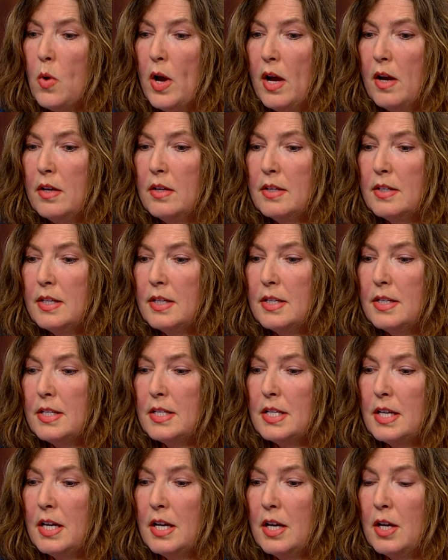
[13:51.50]
Well,
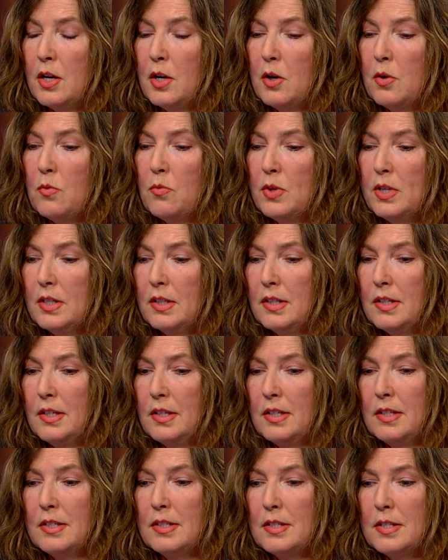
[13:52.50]
it uh, really
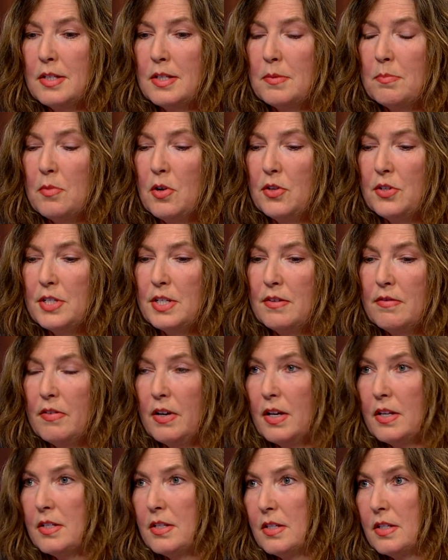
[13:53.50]
is
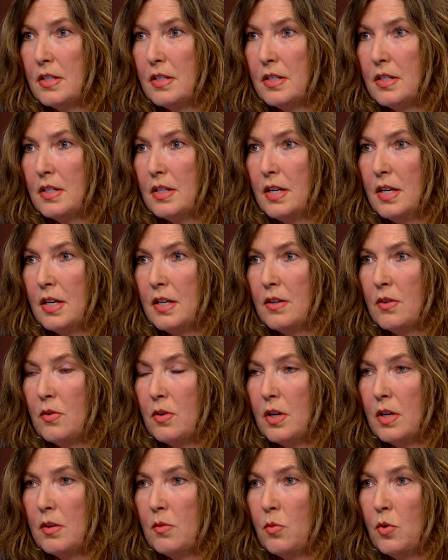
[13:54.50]
multifaceted, and
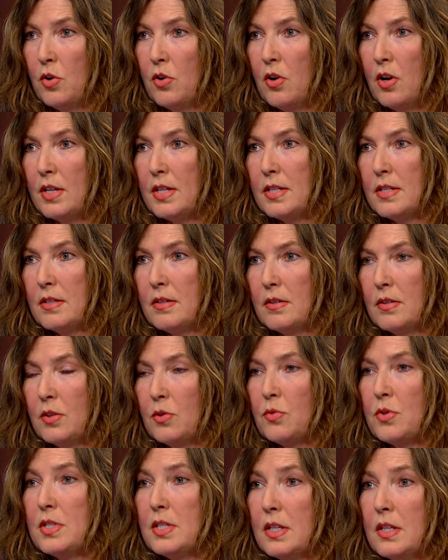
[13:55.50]
uh, we're not you
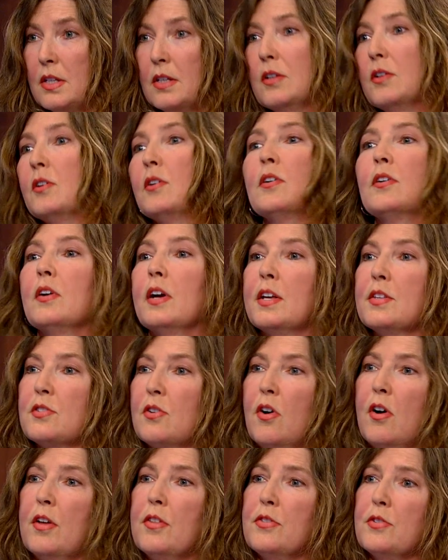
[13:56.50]
know, sitting here as
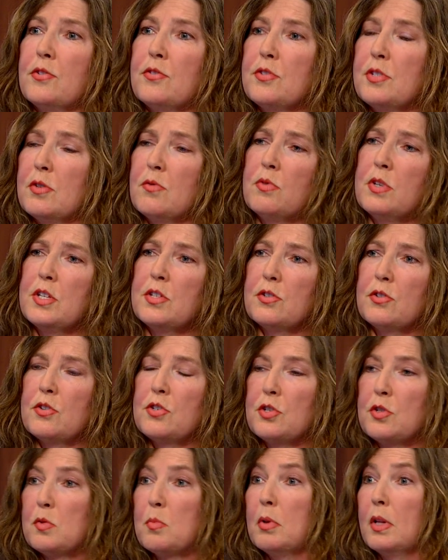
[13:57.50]
authors and
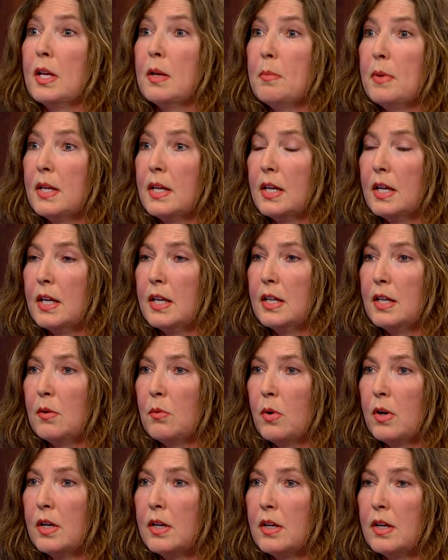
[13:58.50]
researchers blaming any
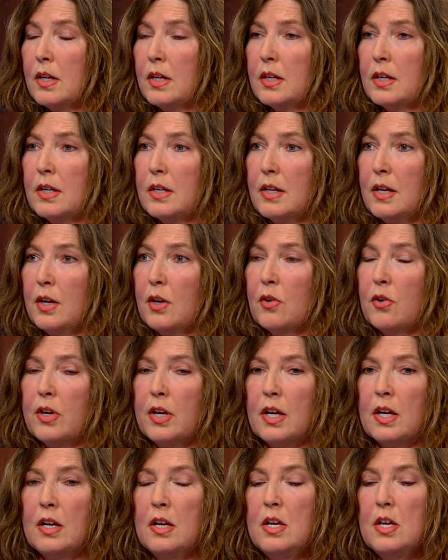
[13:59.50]
one uh,
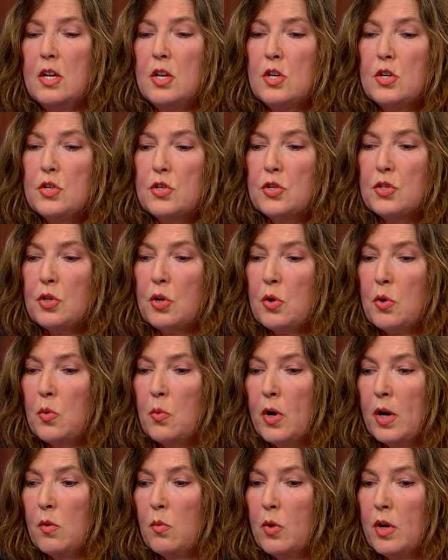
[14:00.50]
area. So
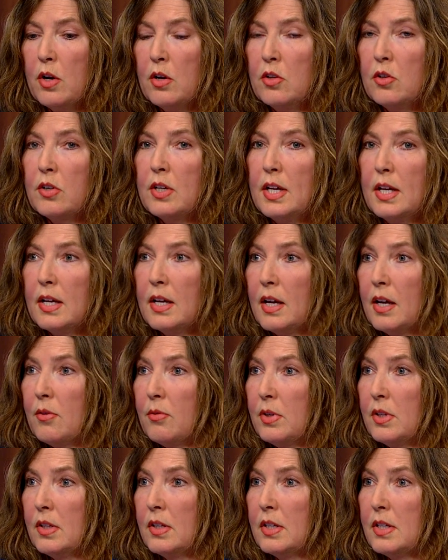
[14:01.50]
what we're looking at
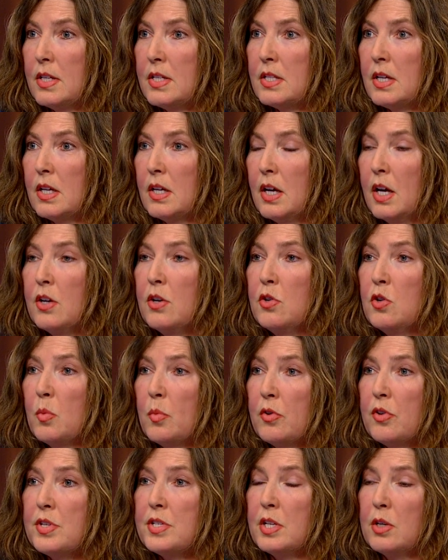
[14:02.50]
really is a, a
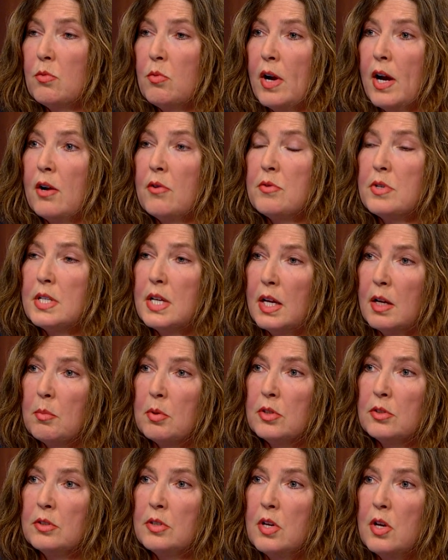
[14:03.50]
numeracy
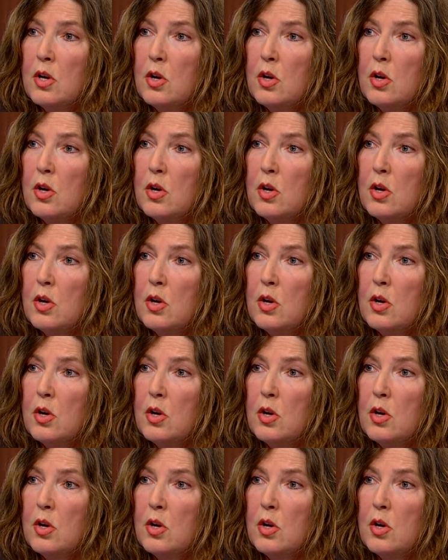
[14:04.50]
roundtable,